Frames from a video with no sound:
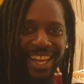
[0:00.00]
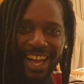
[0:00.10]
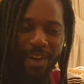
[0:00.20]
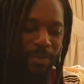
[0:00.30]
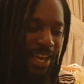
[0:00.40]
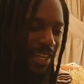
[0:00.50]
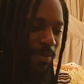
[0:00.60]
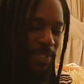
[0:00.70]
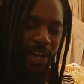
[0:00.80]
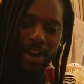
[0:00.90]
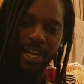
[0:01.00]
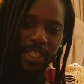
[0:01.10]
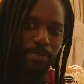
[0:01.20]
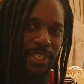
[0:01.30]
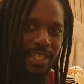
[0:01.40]
I'm sorry,
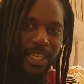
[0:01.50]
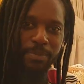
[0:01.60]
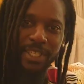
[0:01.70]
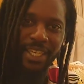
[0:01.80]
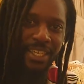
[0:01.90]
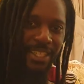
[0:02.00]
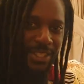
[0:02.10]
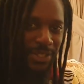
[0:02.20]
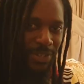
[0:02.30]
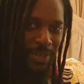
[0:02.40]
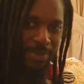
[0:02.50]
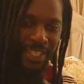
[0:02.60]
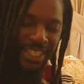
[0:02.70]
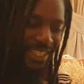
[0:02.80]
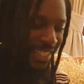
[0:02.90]
I speak English. You know what I'm
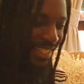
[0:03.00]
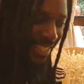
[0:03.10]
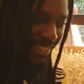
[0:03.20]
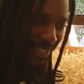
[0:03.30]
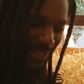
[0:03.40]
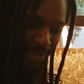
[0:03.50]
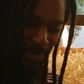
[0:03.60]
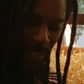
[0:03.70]
saying? I'm